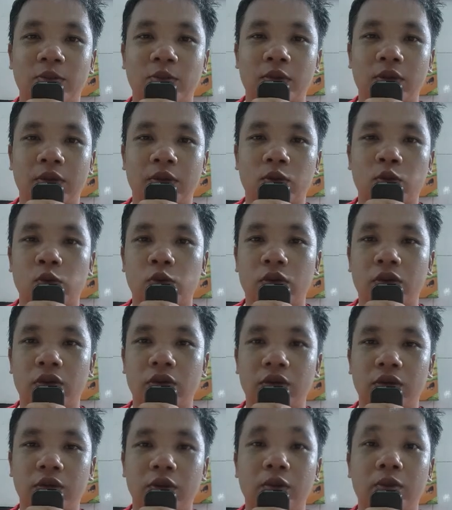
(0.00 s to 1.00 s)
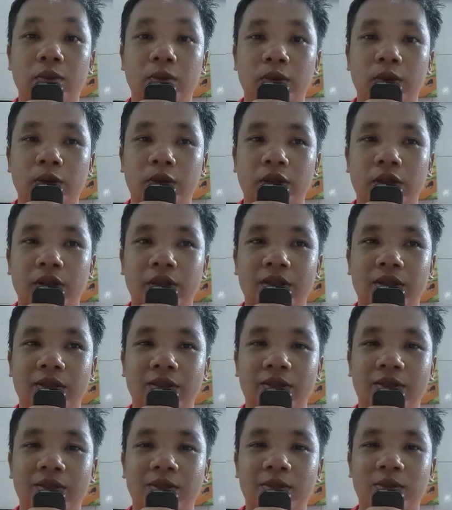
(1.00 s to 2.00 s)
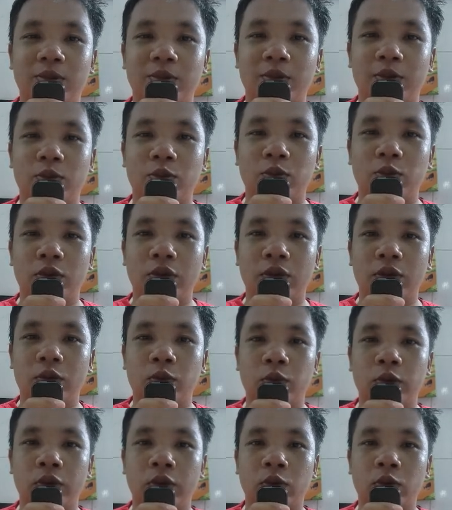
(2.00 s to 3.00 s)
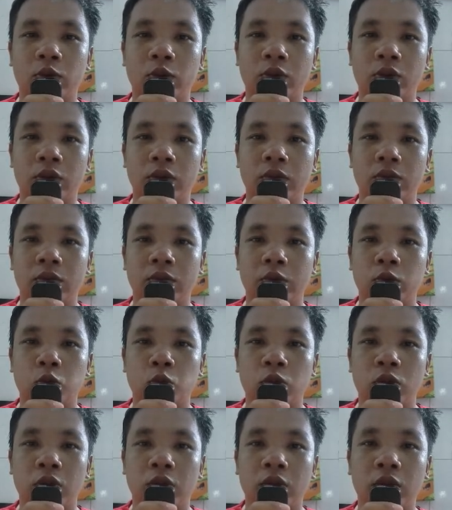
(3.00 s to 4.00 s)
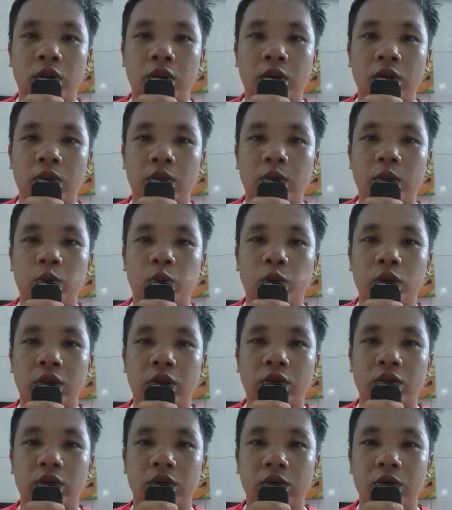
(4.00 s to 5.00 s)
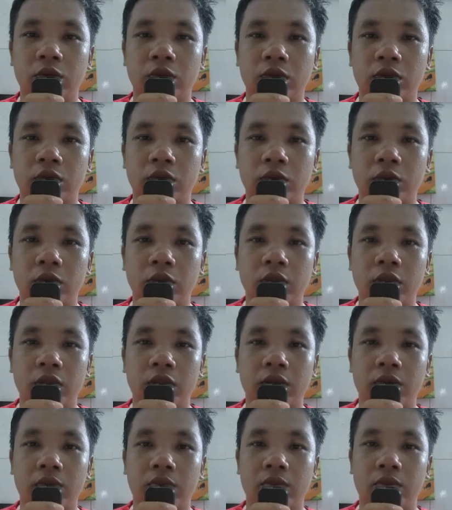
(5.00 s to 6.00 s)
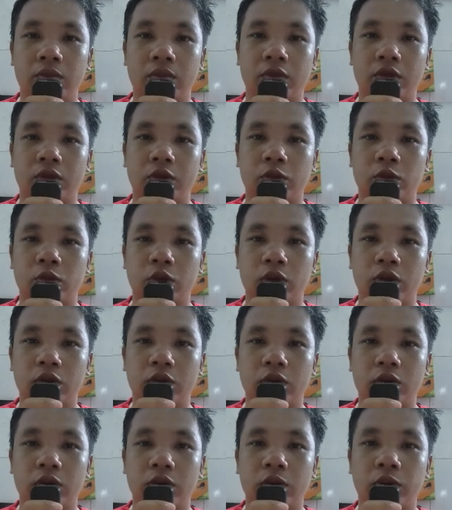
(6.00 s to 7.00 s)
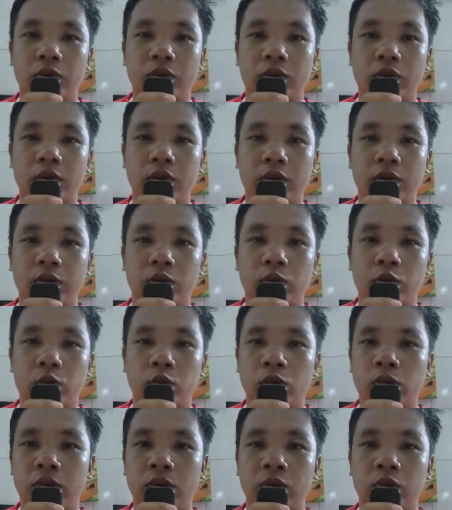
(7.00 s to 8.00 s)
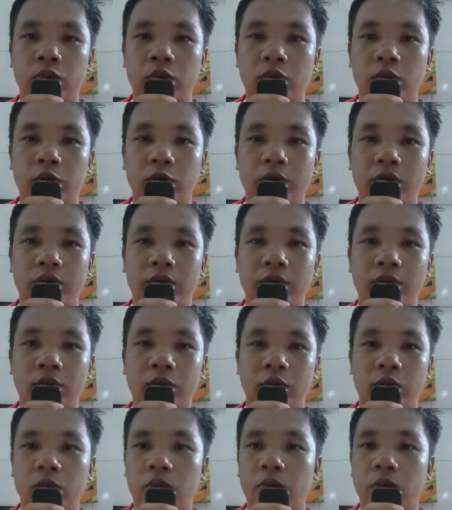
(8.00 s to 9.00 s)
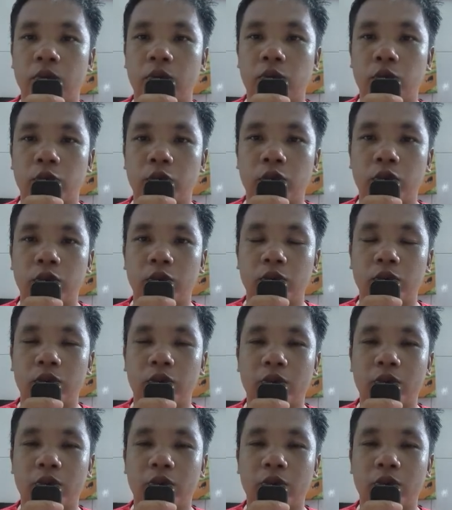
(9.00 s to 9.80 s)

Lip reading: "I haven't felt this comfortable in years." "Thank you, Emma." Emma looked at him, her eyes bright in the firelight.